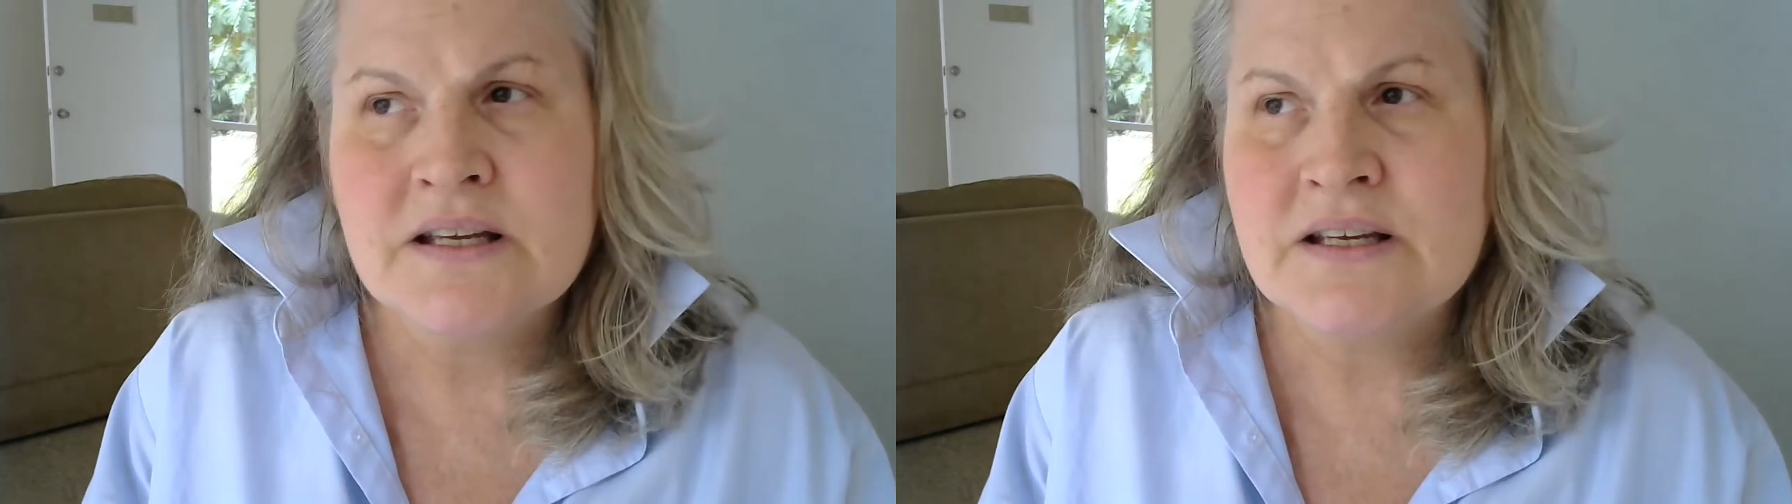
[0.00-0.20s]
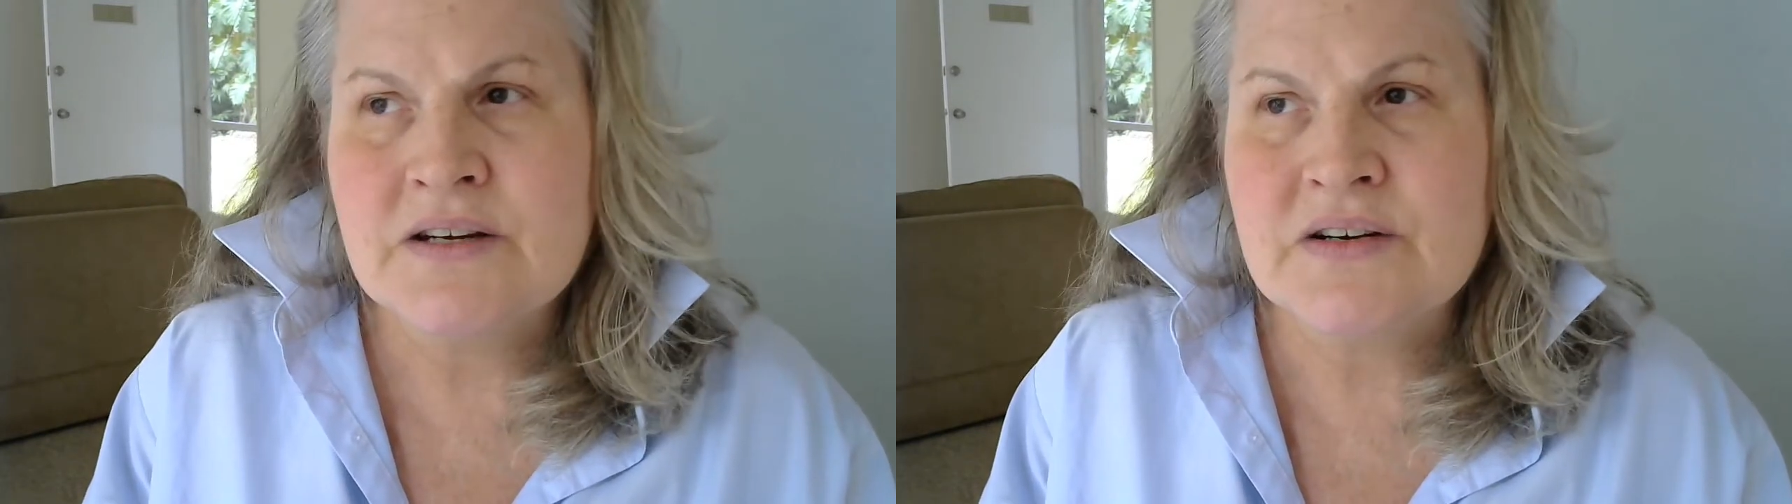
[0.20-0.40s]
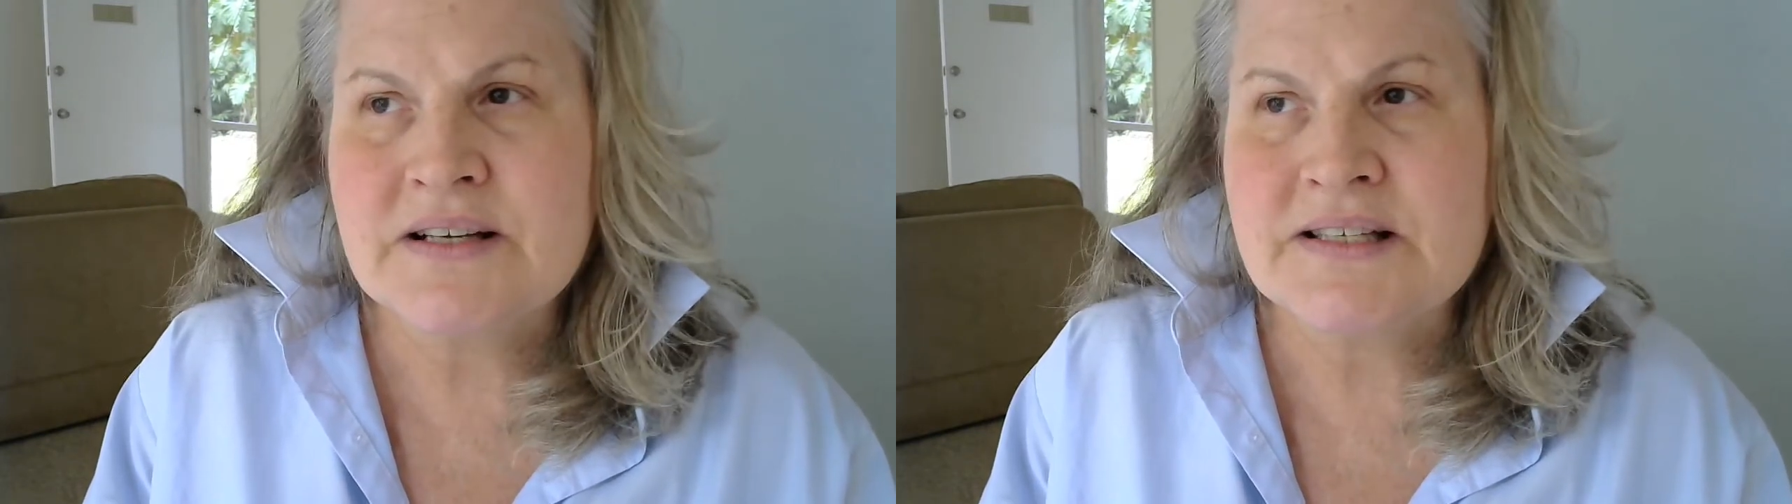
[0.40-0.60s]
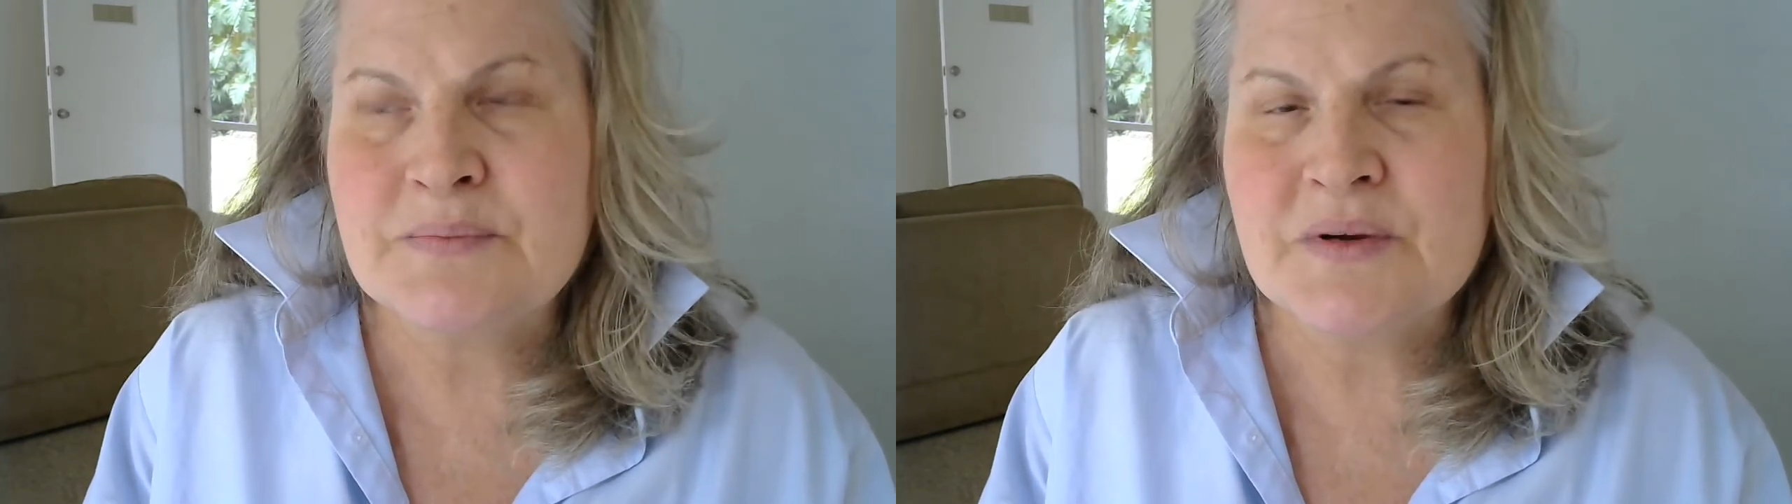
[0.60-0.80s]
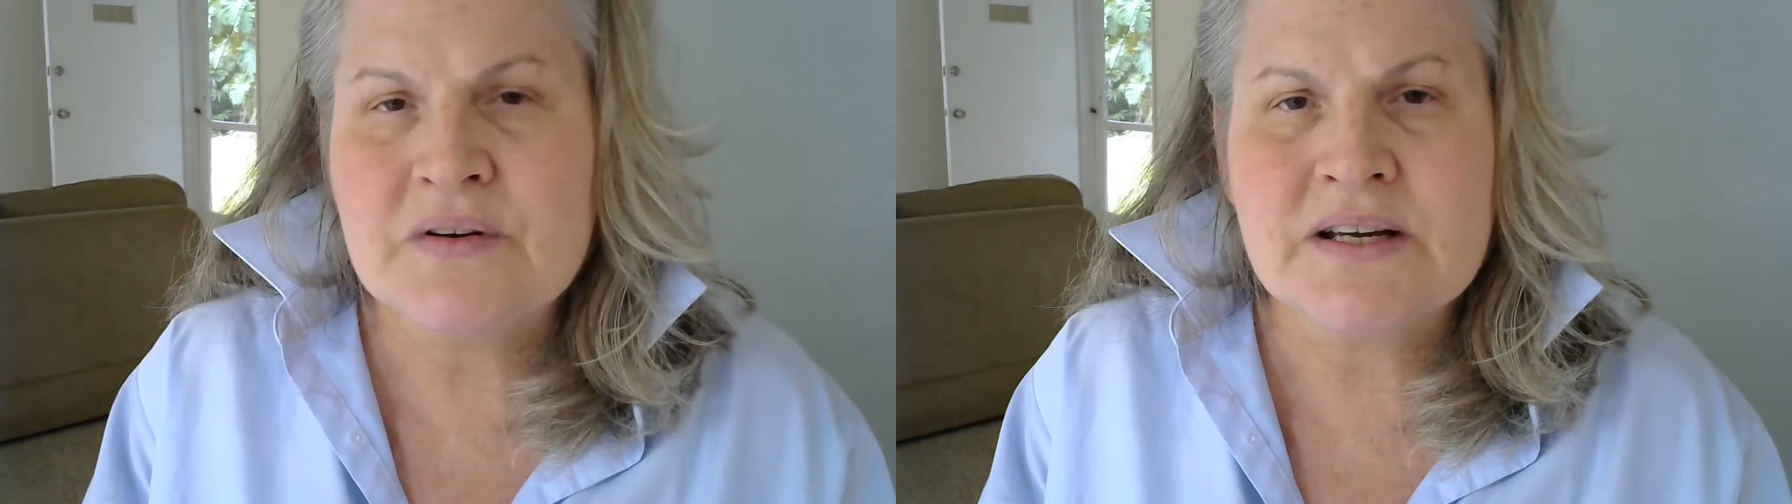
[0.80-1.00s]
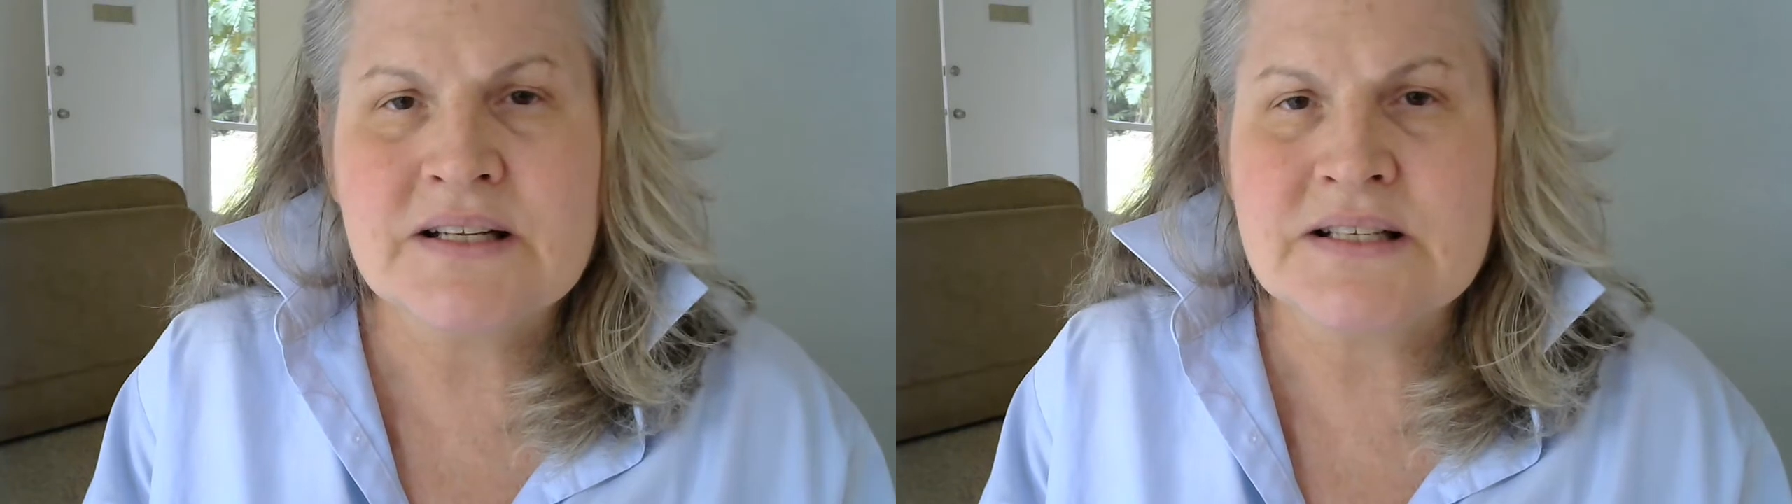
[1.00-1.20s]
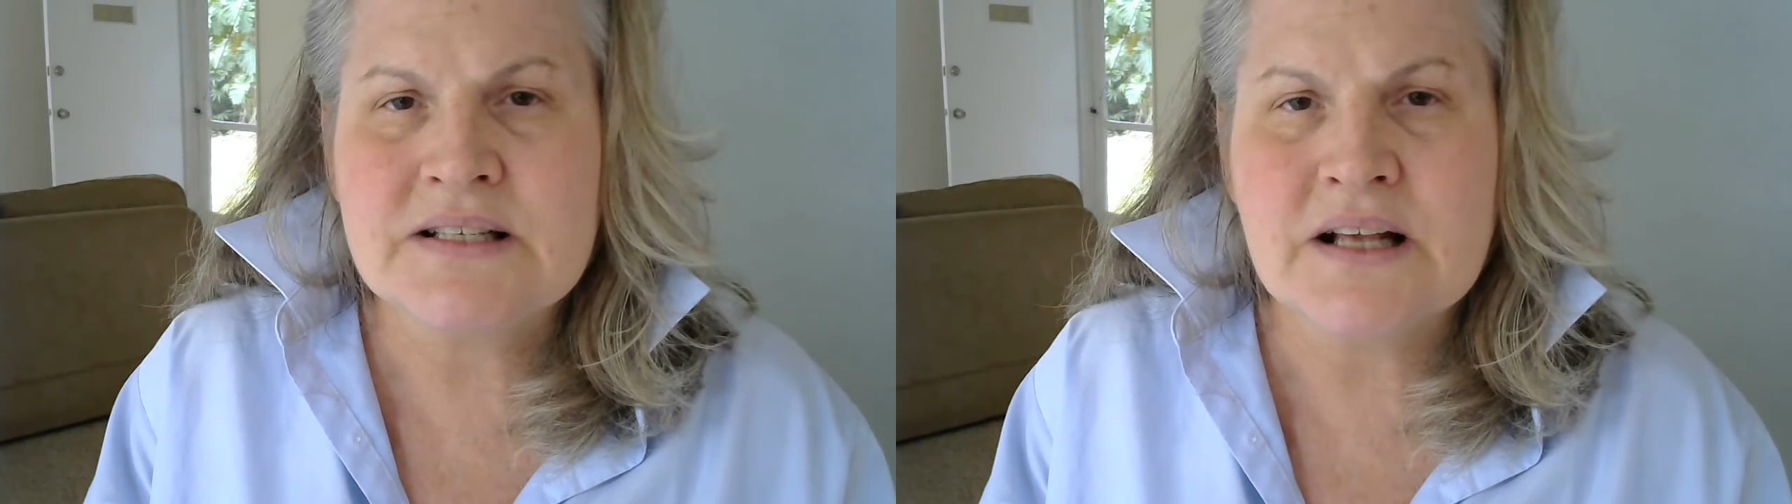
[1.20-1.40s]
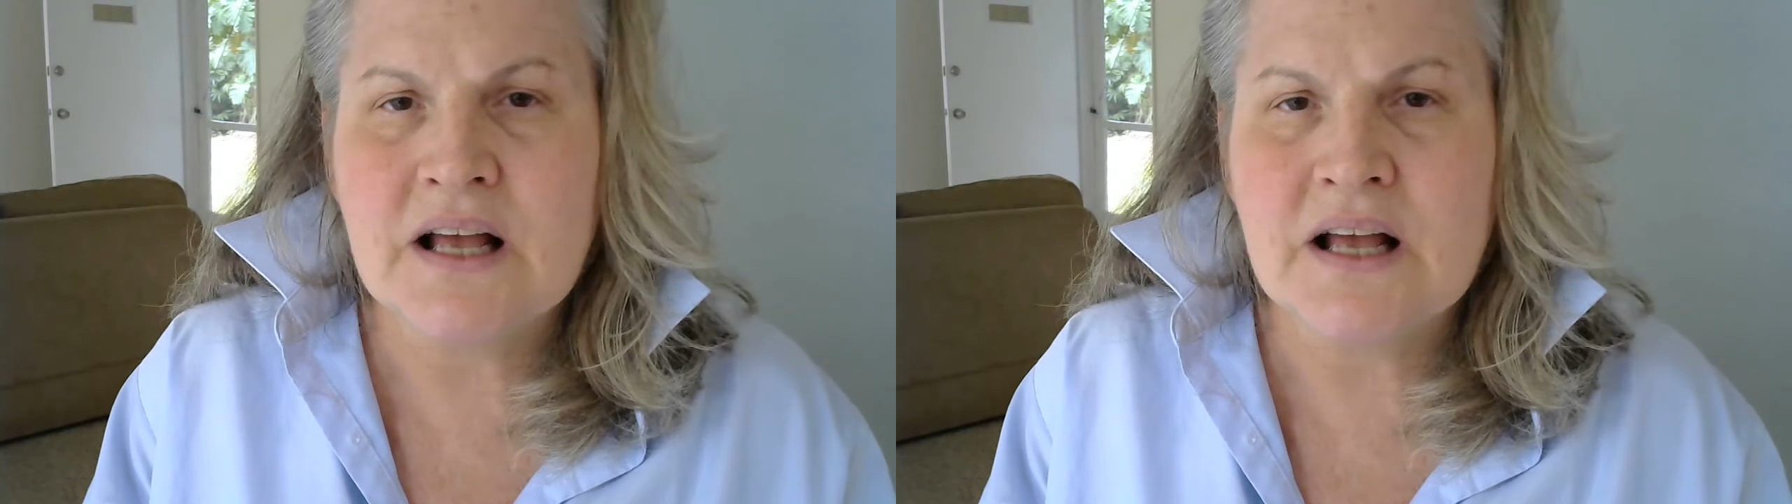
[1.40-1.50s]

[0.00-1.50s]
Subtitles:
your experience,